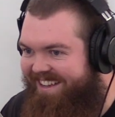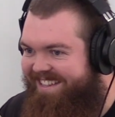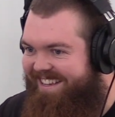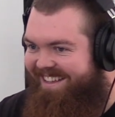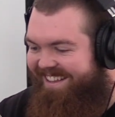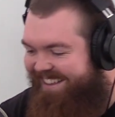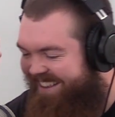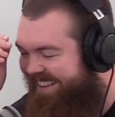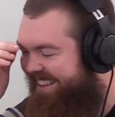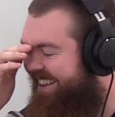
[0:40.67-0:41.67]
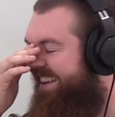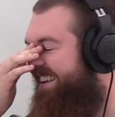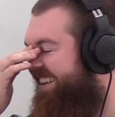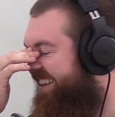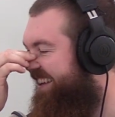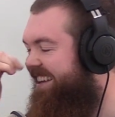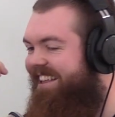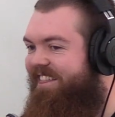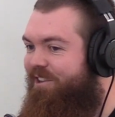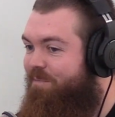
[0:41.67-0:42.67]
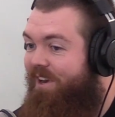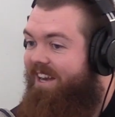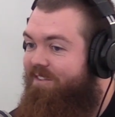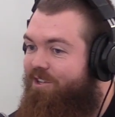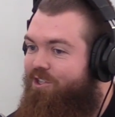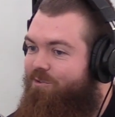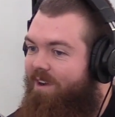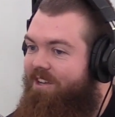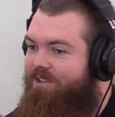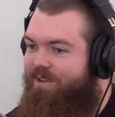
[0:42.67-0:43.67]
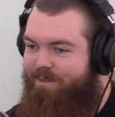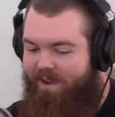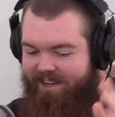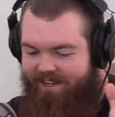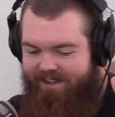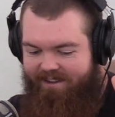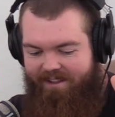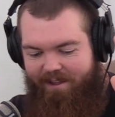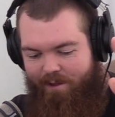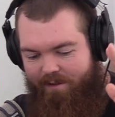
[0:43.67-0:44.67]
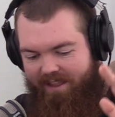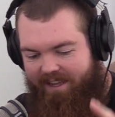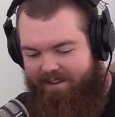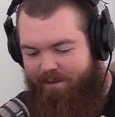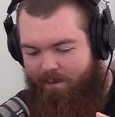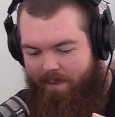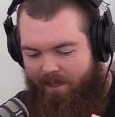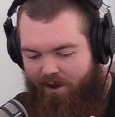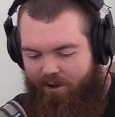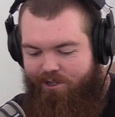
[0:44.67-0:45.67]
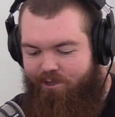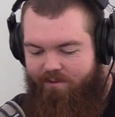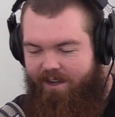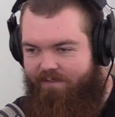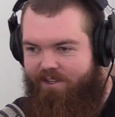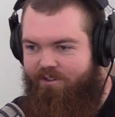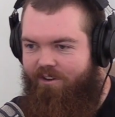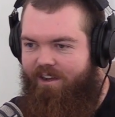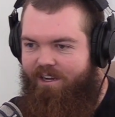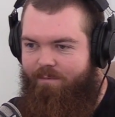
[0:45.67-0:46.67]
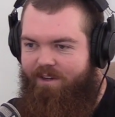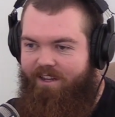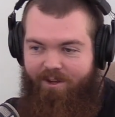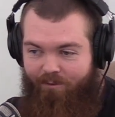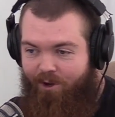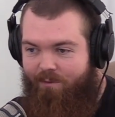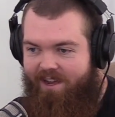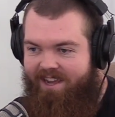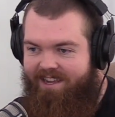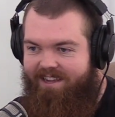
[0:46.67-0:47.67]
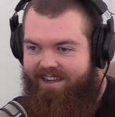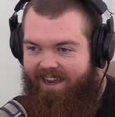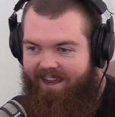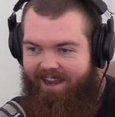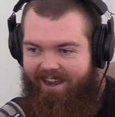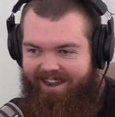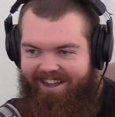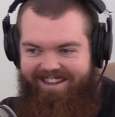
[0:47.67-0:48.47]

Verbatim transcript: Apart. You know what I mean? Like, it's probably not even going to eh. shred you. It's probably going to like hurt you enough that you're not going to be able to like run away. And he's going to drag me.